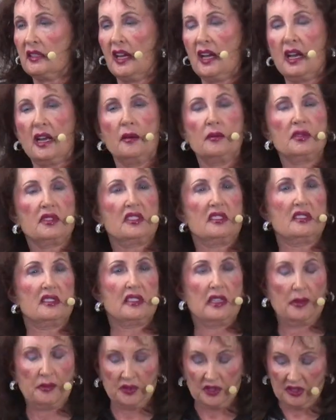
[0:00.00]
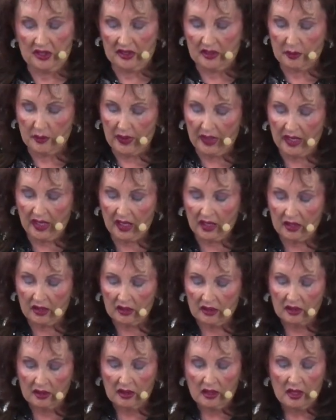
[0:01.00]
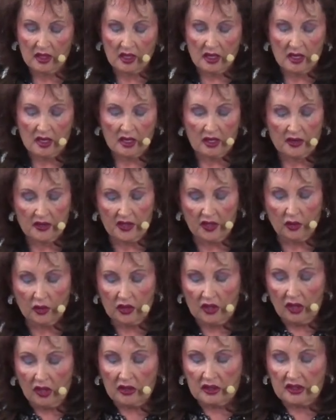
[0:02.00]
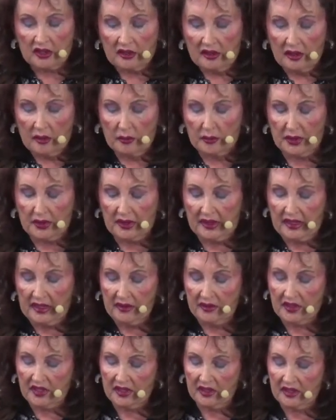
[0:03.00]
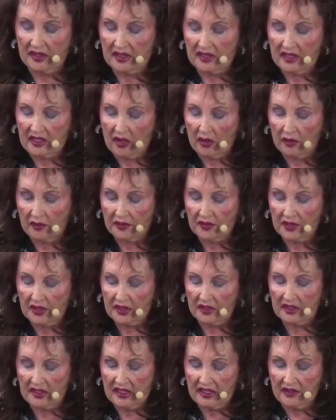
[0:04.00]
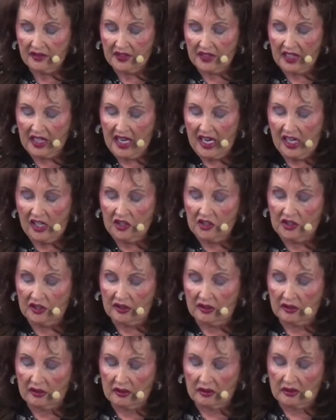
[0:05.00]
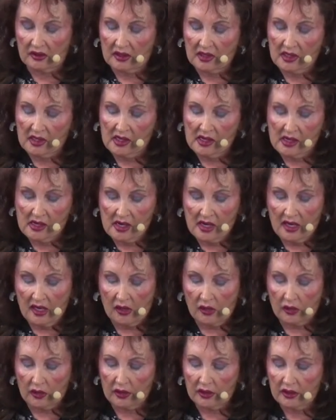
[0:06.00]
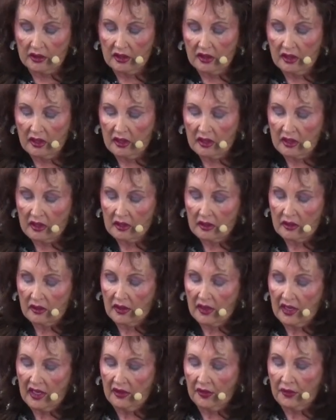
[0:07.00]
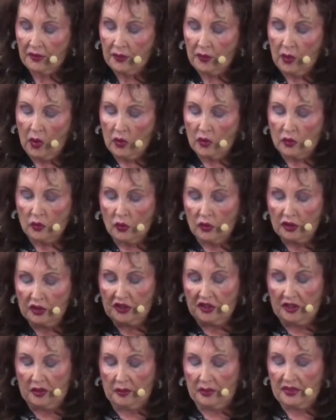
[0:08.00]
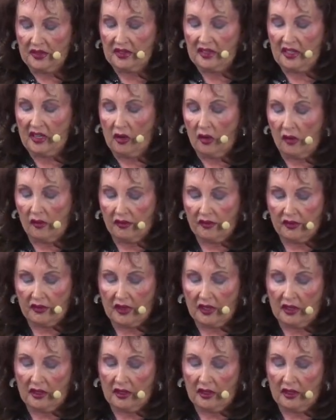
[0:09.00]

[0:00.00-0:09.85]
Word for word: times. Deception is big. The occult believes in self-deification or in throne worship, self,